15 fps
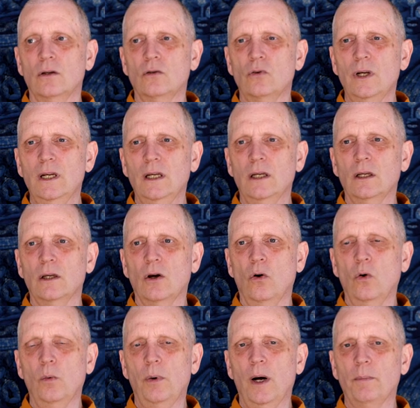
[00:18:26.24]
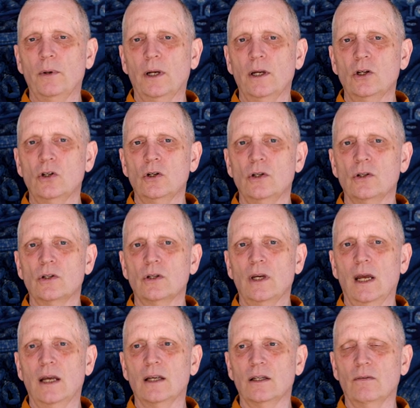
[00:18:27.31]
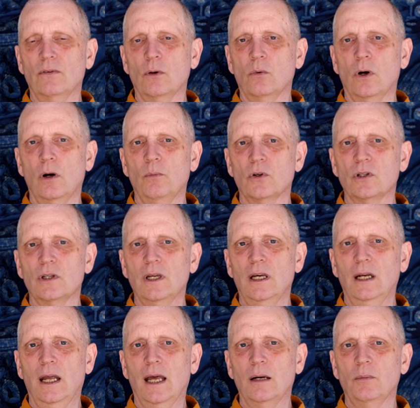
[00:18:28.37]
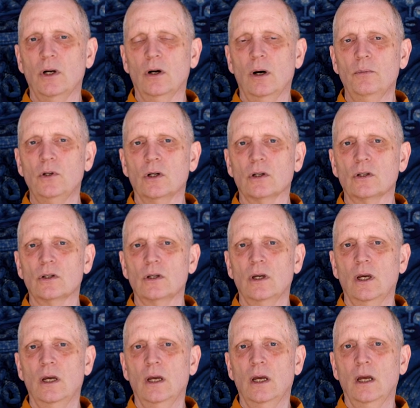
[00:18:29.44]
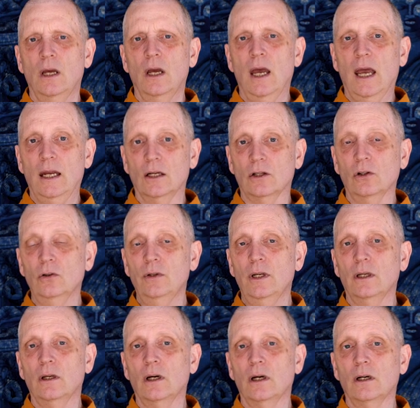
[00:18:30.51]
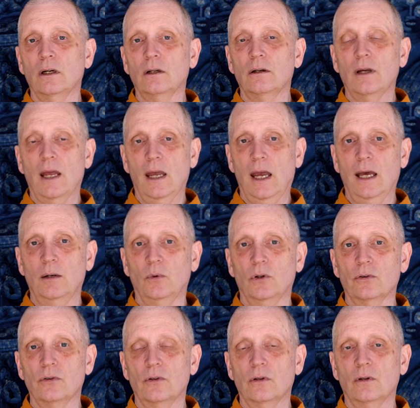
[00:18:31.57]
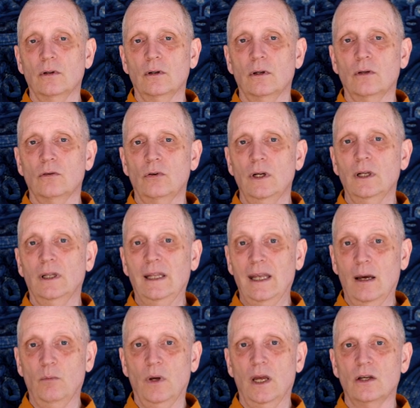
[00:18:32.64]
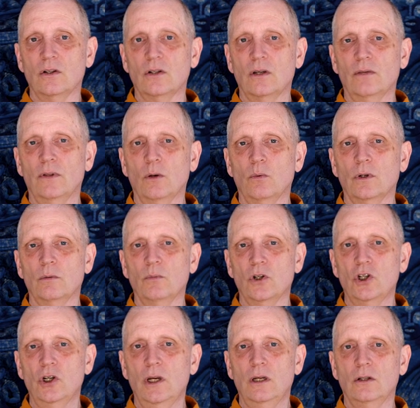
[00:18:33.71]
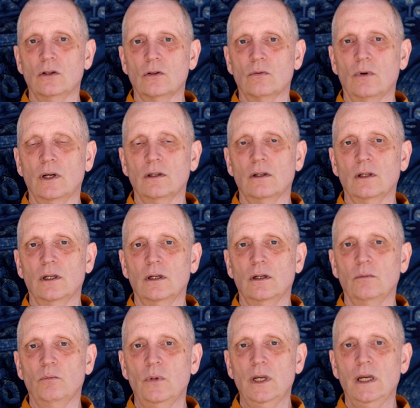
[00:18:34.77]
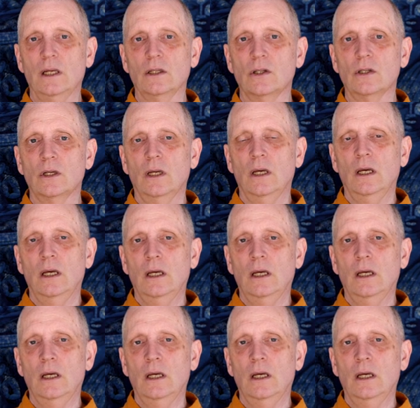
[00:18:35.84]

treating whole populations as if they were almost inanimate objects, and including animals, treating them as if they were machines rather than beings,